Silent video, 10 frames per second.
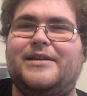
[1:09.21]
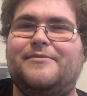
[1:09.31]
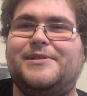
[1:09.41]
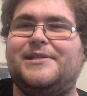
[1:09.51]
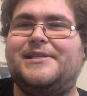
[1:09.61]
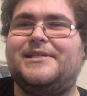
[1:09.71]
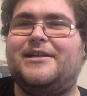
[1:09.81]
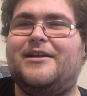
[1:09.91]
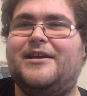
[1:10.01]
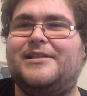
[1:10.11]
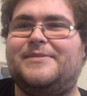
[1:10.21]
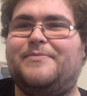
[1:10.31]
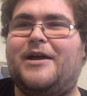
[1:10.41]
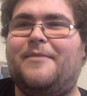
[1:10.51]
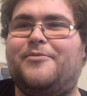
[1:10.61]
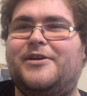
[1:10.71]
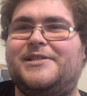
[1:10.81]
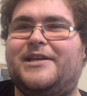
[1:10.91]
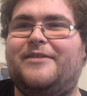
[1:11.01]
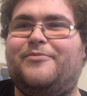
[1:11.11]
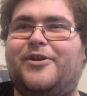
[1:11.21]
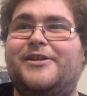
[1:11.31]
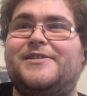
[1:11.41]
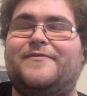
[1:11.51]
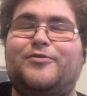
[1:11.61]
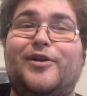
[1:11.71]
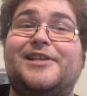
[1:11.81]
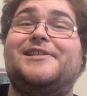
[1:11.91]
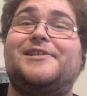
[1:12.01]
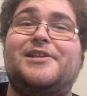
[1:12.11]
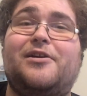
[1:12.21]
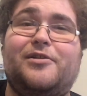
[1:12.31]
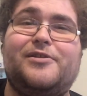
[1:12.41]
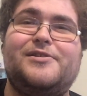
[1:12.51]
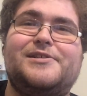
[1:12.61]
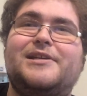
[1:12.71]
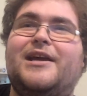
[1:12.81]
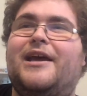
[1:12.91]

it was listed as Pop Price Guide price of twenty-six dollars.